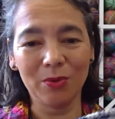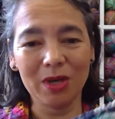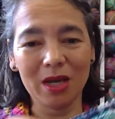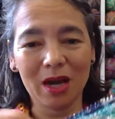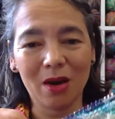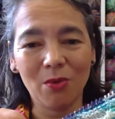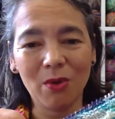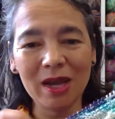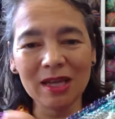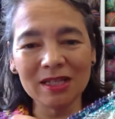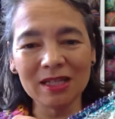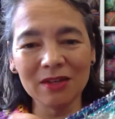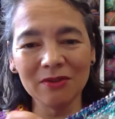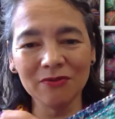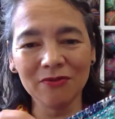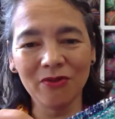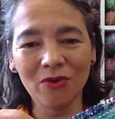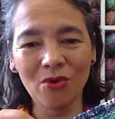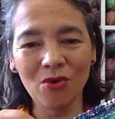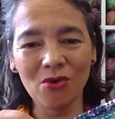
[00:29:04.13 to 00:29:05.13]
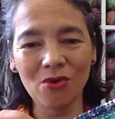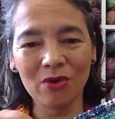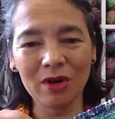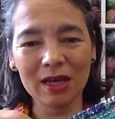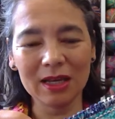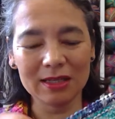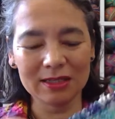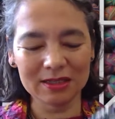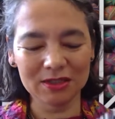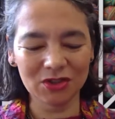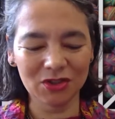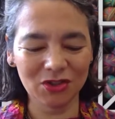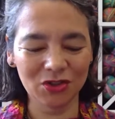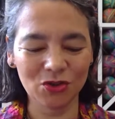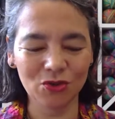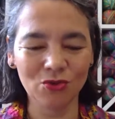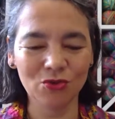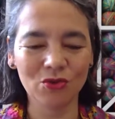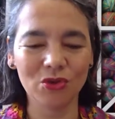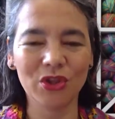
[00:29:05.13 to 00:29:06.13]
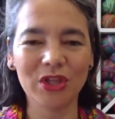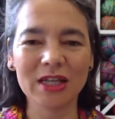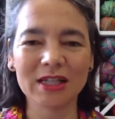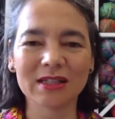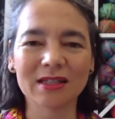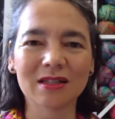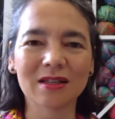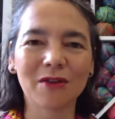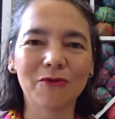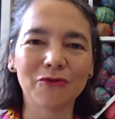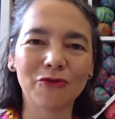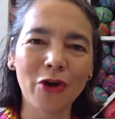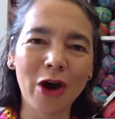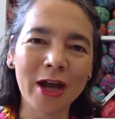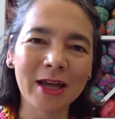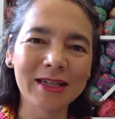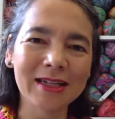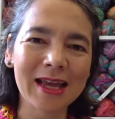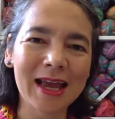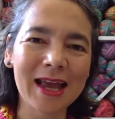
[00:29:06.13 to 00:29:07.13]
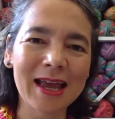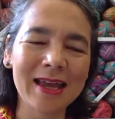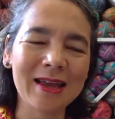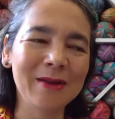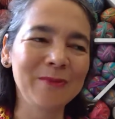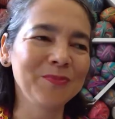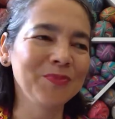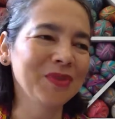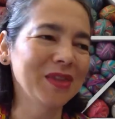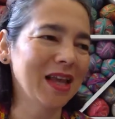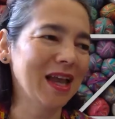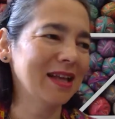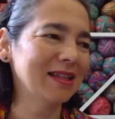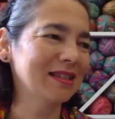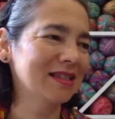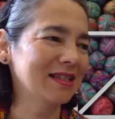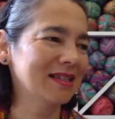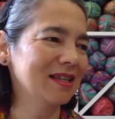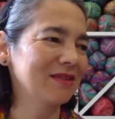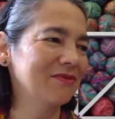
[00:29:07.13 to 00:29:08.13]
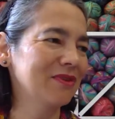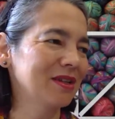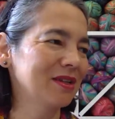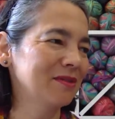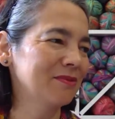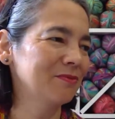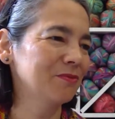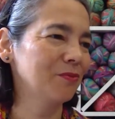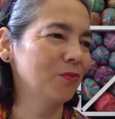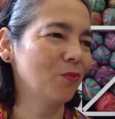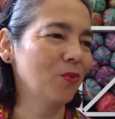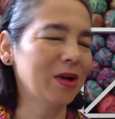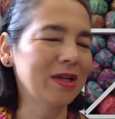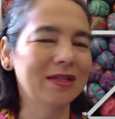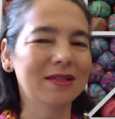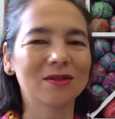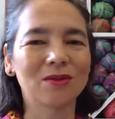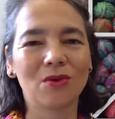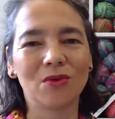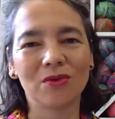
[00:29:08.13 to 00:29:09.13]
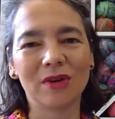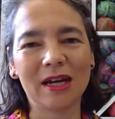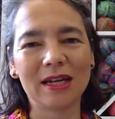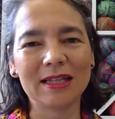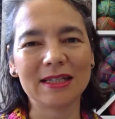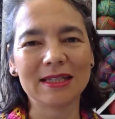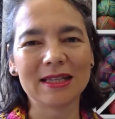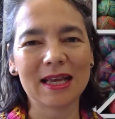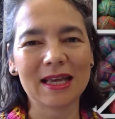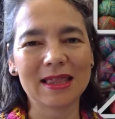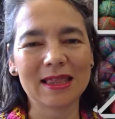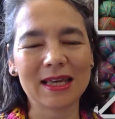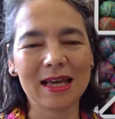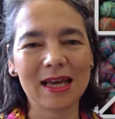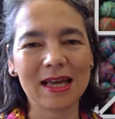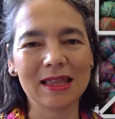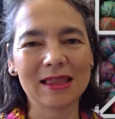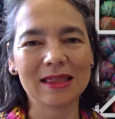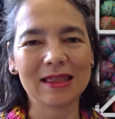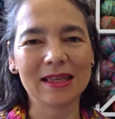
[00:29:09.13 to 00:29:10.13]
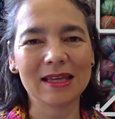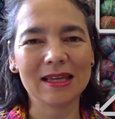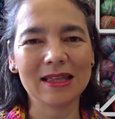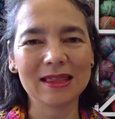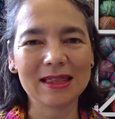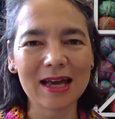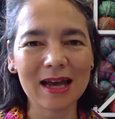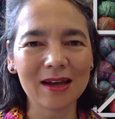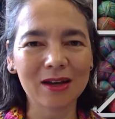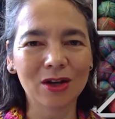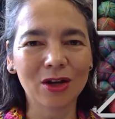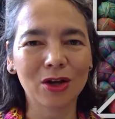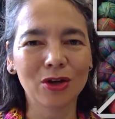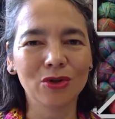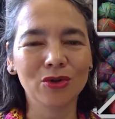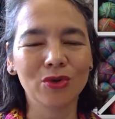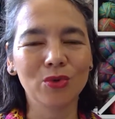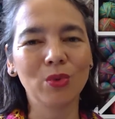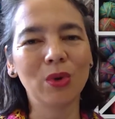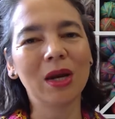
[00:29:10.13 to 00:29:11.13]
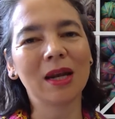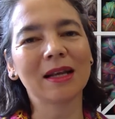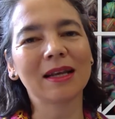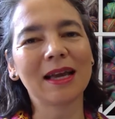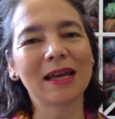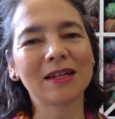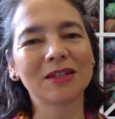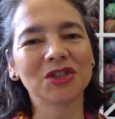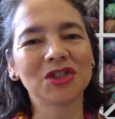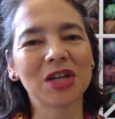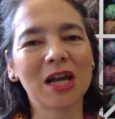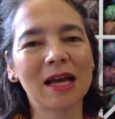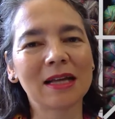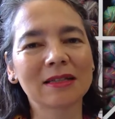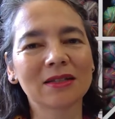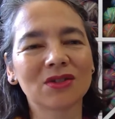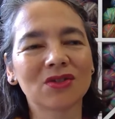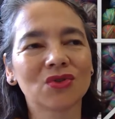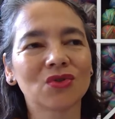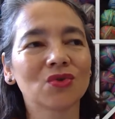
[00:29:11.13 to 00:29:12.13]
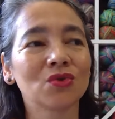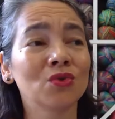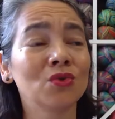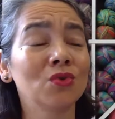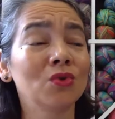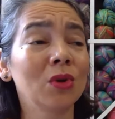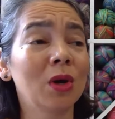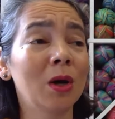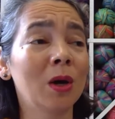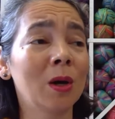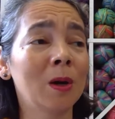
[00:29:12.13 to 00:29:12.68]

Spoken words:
we are waiting for. It's due this Friday, and Stephen West already said that in that clue we'll get a chance to